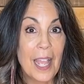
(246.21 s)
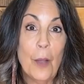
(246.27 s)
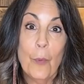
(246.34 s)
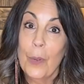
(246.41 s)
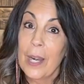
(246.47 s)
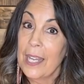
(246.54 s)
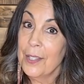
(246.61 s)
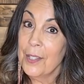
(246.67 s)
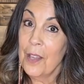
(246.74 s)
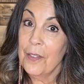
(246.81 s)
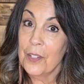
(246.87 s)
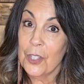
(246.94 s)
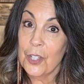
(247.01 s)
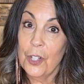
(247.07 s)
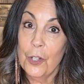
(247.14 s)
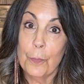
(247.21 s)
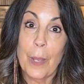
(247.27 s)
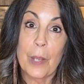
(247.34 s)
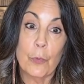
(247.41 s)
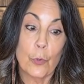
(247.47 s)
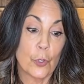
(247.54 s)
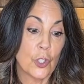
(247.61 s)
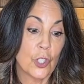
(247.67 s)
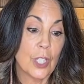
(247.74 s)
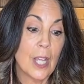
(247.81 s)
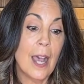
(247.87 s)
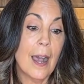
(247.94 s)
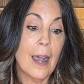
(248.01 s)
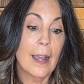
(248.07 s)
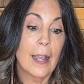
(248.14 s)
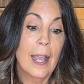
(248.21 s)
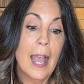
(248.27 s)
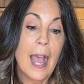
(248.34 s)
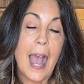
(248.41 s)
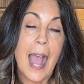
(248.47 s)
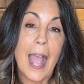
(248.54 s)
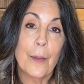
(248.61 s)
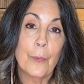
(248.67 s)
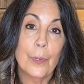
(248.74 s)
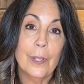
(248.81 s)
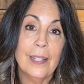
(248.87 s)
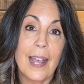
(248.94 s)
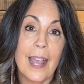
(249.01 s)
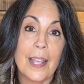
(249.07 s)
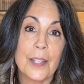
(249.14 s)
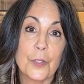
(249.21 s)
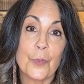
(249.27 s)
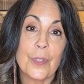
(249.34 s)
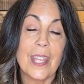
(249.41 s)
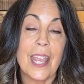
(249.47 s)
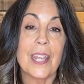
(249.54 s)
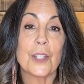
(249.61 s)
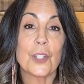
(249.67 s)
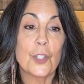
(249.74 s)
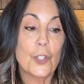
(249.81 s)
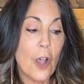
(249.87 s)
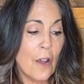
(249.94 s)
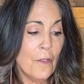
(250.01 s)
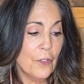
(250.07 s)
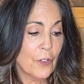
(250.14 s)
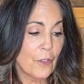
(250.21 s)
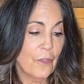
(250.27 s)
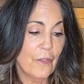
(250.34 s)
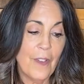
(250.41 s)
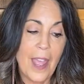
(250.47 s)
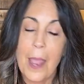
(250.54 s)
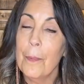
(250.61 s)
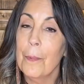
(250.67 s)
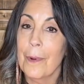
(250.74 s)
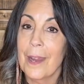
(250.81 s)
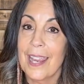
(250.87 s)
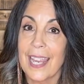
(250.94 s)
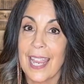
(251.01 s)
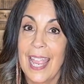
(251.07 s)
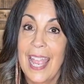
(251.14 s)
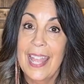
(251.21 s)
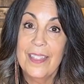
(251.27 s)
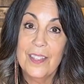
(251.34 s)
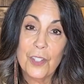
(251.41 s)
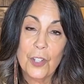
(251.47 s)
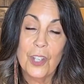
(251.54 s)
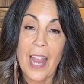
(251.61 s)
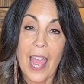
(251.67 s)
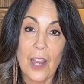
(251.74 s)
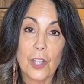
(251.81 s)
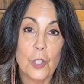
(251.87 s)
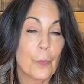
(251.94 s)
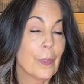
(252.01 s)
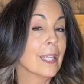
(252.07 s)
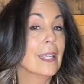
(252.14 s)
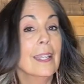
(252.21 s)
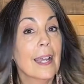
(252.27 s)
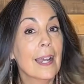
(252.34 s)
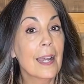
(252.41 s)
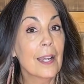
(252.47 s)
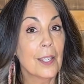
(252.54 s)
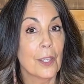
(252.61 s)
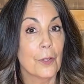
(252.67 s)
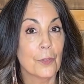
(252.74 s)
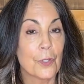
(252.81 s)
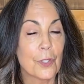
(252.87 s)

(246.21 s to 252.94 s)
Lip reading: when I saw the skirt by Rouge Etat, I realized with a softer fabric, this could actually be a cute